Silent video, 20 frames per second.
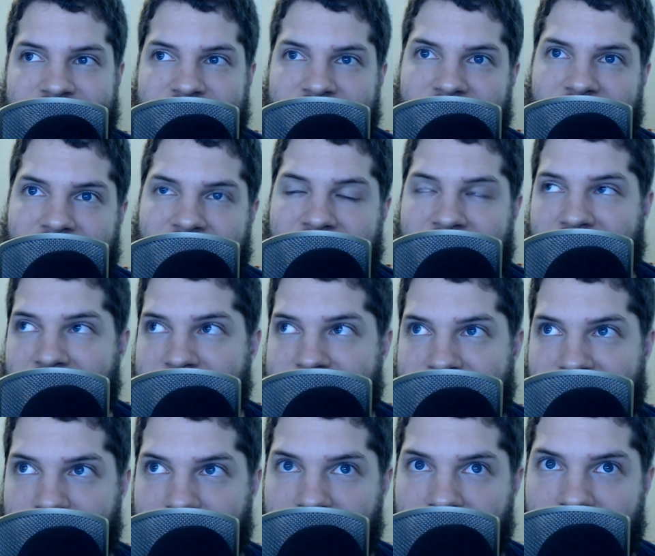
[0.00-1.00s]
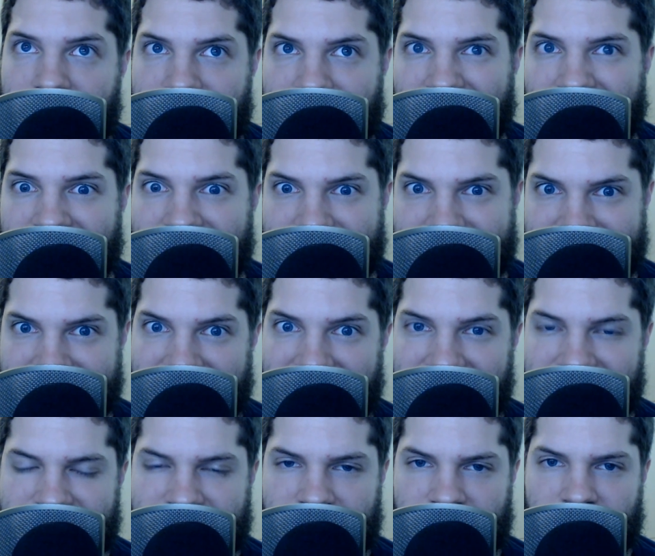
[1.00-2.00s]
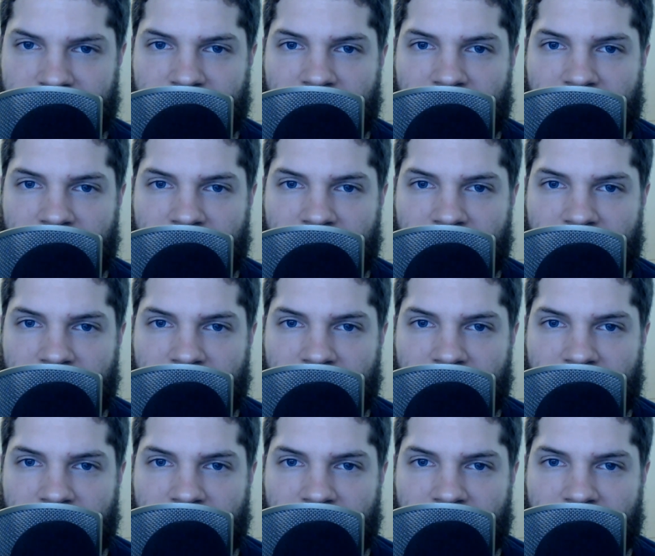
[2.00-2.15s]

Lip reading: yes, I'm going to use a lot of stats here.